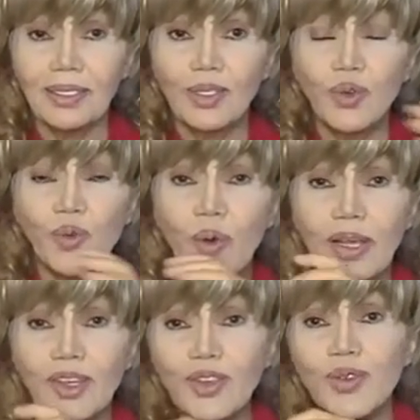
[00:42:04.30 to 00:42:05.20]

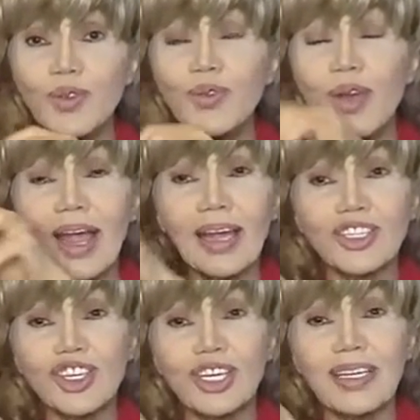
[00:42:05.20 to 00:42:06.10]
where you
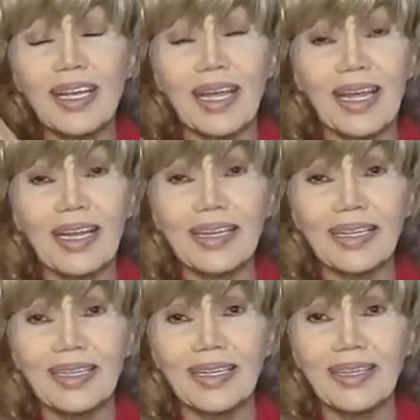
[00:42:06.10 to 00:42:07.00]
actually
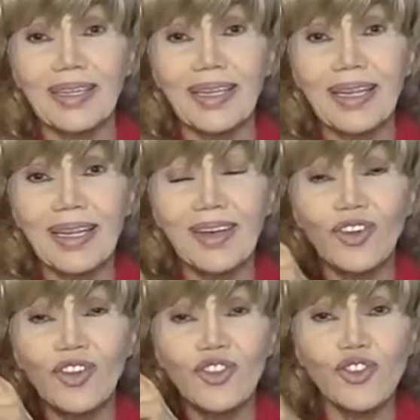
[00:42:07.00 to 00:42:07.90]
handle
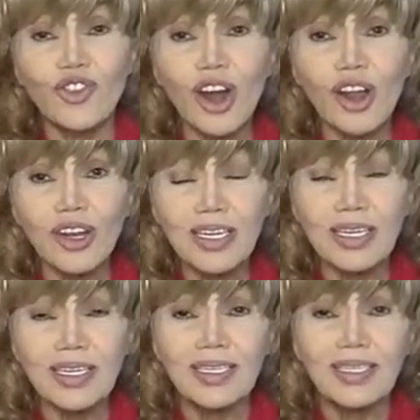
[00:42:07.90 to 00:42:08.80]
drugged